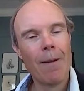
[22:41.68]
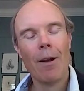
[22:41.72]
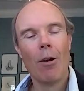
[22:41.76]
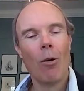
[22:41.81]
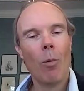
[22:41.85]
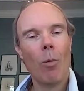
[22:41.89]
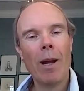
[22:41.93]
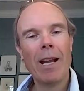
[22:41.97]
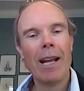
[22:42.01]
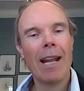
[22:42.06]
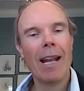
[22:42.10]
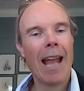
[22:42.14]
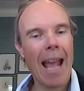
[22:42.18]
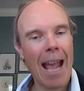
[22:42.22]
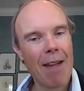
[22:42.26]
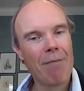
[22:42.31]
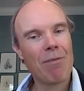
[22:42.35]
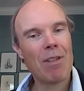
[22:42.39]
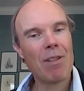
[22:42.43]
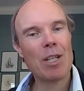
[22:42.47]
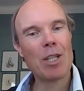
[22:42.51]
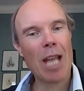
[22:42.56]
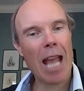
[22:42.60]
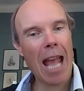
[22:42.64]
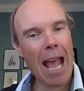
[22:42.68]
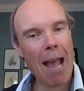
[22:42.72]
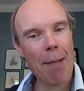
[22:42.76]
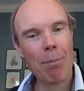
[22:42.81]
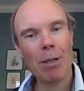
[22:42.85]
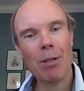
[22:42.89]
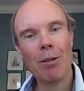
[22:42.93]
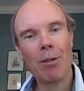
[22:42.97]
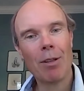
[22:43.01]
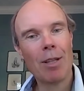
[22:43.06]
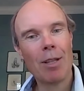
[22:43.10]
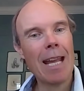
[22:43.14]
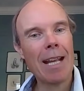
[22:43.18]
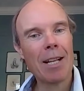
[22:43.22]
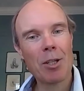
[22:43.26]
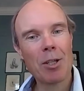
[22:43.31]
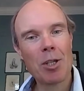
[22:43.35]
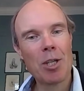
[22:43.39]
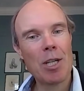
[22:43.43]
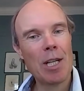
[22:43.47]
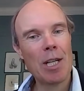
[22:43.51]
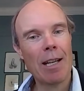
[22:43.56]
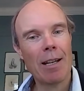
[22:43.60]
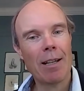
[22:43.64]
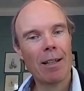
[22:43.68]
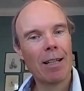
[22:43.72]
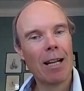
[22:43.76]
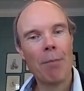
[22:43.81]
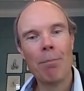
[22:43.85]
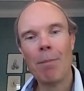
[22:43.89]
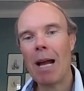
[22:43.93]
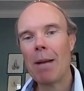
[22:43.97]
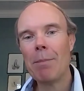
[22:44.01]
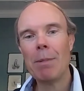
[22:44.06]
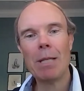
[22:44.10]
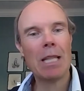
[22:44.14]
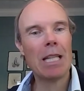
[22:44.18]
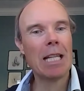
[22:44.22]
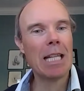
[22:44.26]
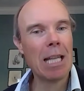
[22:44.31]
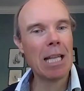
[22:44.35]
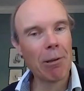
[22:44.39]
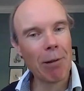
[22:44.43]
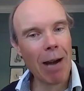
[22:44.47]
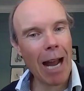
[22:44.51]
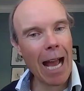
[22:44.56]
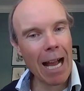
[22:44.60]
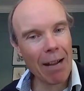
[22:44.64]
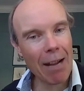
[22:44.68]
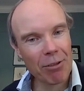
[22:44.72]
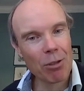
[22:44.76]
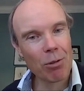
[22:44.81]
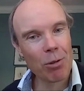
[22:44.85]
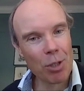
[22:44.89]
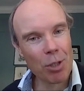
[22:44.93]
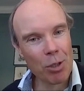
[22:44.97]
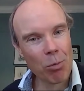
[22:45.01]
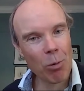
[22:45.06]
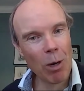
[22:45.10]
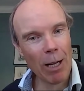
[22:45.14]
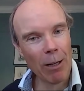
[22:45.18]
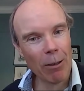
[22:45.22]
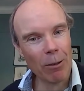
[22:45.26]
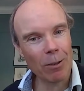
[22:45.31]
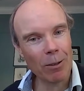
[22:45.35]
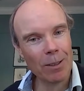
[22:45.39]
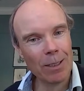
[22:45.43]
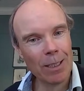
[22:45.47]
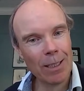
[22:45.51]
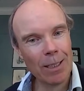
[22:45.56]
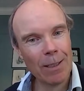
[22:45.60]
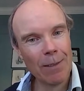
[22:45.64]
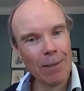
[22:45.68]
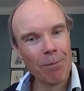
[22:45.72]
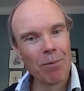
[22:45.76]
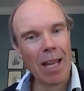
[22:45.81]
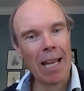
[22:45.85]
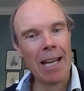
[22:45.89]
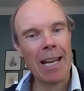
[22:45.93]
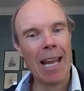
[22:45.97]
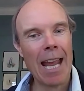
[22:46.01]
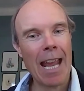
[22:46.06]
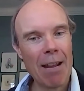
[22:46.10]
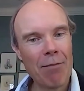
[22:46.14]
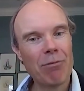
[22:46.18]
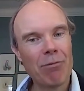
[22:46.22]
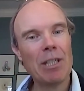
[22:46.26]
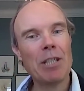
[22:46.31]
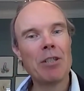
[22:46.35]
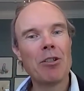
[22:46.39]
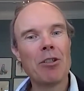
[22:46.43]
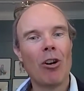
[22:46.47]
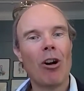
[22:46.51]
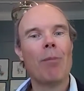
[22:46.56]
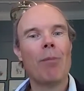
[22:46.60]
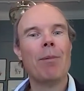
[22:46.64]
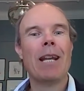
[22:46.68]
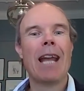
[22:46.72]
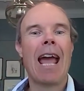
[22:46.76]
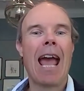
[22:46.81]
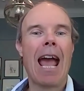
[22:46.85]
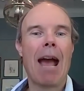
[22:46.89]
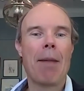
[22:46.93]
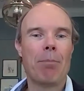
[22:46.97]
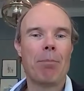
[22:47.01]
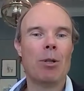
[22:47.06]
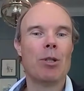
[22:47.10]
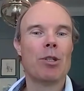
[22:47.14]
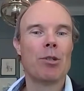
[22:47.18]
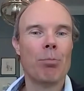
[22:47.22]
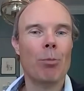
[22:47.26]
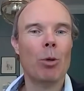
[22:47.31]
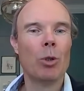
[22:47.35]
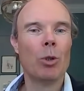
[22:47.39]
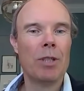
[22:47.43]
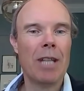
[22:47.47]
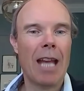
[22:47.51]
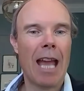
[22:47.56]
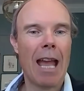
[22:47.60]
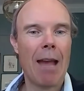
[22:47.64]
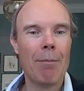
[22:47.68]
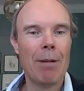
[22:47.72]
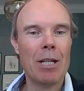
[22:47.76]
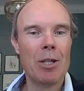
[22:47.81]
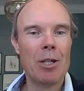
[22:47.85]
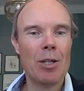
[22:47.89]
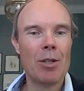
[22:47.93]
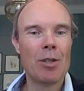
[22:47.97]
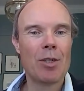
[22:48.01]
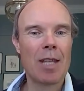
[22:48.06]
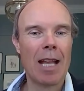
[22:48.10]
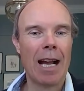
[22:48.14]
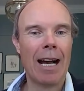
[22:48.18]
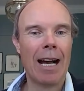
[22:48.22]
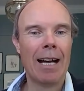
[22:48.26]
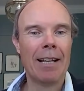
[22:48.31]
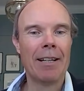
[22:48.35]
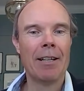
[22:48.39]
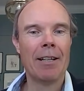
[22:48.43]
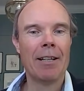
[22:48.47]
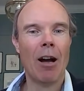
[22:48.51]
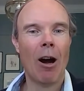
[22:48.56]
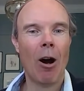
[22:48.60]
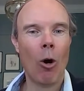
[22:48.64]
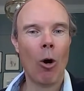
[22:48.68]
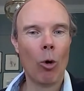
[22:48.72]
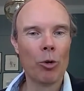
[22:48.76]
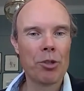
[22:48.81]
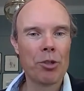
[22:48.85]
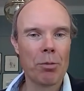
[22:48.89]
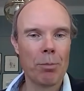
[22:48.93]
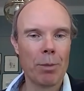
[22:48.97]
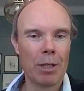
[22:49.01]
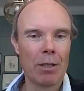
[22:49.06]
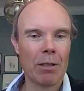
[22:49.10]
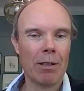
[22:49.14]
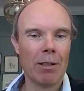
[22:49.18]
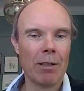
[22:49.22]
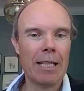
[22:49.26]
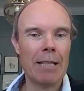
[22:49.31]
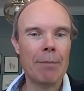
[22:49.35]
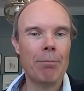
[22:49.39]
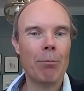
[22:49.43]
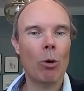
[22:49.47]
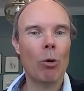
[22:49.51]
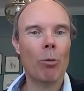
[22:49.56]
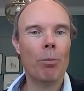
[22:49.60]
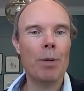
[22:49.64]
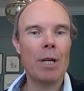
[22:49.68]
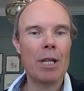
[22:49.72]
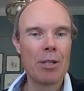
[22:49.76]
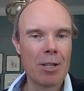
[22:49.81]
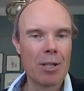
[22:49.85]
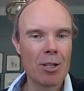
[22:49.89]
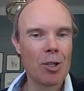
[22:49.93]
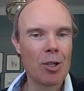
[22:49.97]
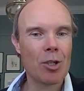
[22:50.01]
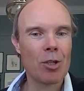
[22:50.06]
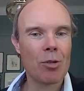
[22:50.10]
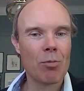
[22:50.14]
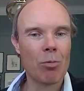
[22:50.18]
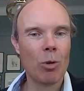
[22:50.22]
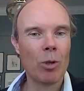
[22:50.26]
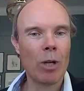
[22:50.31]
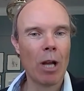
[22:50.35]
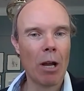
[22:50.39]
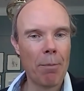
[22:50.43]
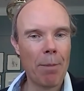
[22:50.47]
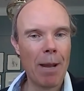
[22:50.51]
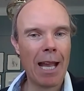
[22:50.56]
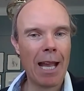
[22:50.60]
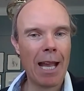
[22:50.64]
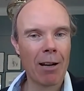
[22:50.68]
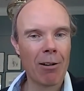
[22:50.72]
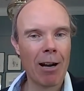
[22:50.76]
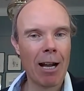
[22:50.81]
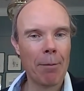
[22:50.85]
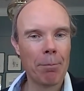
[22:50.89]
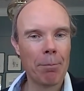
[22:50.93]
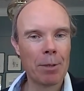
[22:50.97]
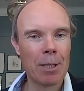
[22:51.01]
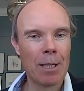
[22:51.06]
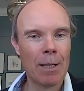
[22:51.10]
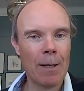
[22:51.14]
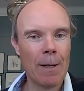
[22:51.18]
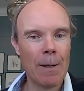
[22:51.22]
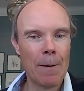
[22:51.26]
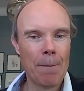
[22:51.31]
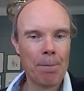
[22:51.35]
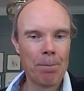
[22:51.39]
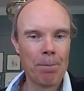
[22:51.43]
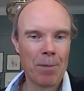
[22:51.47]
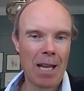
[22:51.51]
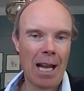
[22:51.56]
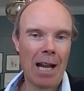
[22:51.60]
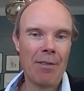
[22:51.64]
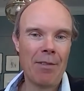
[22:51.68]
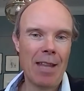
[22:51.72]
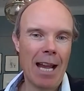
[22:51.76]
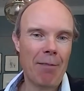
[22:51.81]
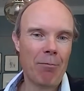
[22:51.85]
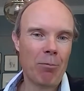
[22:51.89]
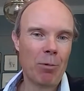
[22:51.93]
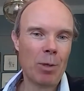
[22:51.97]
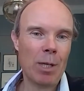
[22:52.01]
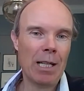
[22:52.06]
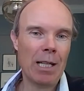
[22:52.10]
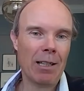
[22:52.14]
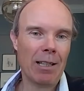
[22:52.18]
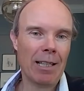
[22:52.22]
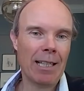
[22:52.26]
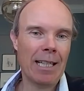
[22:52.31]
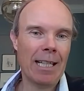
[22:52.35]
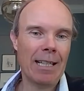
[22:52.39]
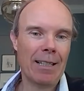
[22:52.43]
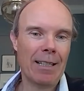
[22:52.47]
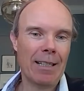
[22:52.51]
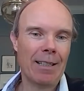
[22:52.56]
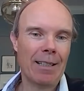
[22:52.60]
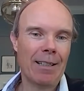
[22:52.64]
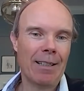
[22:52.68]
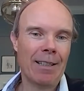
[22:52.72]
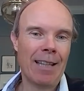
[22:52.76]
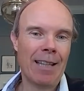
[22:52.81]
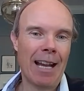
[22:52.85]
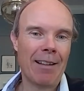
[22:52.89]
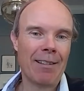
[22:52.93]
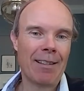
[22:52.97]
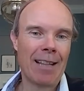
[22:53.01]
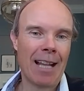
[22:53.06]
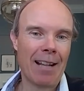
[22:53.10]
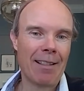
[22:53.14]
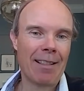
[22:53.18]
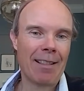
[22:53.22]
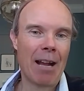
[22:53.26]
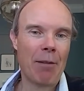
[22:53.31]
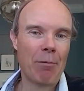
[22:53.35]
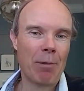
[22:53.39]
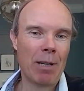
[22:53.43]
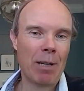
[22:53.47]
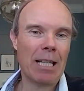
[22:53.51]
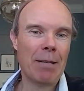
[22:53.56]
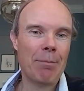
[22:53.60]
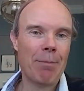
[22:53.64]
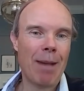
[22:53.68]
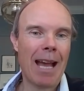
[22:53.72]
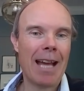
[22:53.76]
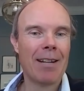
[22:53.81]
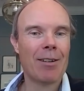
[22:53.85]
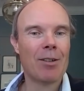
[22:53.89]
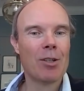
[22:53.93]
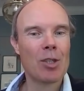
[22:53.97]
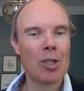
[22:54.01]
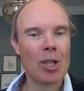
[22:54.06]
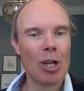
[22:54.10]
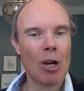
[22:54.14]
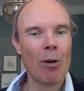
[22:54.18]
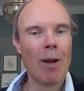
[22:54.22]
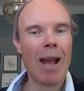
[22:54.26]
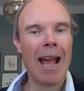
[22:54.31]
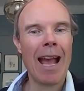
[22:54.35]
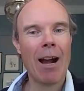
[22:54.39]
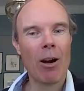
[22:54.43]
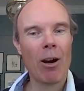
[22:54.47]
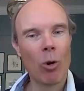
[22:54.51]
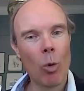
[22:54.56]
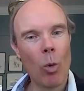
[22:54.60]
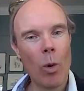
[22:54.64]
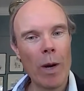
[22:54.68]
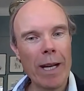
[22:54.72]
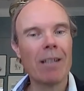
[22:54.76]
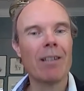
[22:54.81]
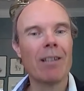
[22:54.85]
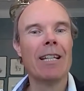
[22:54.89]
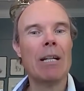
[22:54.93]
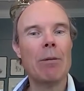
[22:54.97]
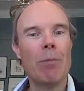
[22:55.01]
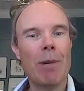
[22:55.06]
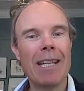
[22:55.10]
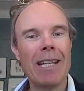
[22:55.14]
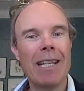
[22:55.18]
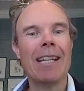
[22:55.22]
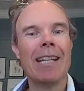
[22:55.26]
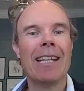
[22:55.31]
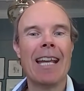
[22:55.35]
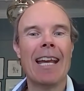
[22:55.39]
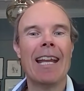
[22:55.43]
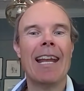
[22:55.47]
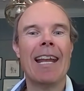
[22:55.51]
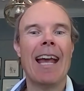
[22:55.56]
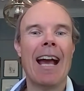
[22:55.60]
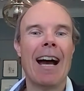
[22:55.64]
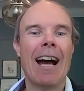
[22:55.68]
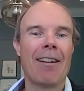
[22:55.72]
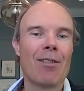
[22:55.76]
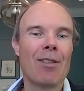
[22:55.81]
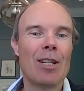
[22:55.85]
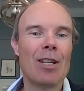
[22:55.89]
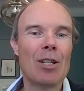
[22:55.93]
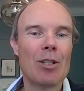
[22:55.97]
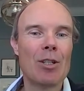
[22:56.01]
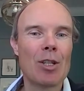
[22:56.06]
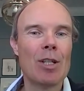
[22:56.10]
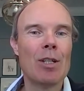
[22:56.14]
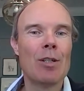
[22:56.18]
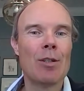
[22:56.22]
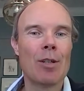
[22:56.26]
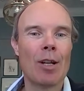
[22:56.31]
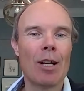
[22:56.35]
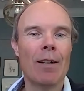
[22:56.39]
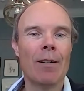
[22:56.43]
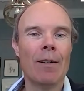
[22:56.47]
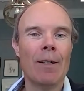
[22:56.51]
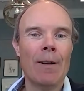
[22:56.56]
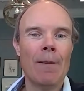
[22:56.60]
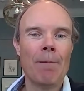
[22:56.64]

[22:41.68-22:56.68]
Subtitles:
we're going to have this happen next year and maybe the year after as well. And every time it happens, more damage is done, and ultimately more businesses will go bankrupt. And that really matters. So how quickly we can get out of this is a